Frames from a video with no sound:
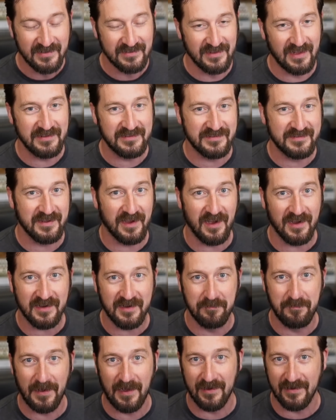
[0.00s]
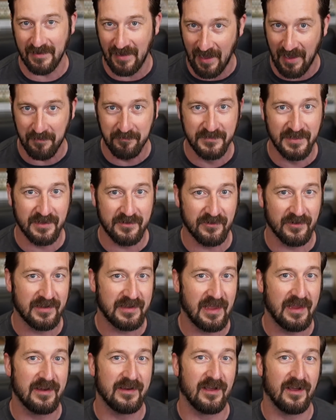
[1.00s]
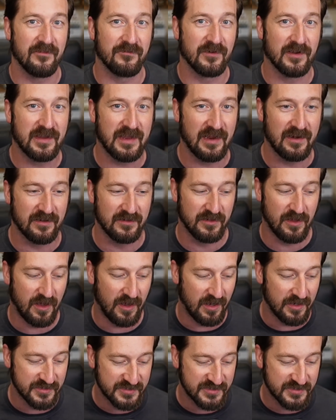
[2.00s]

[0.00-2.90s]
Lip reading: Let's talk about it. I'm Nick Riccata of Riccata Law,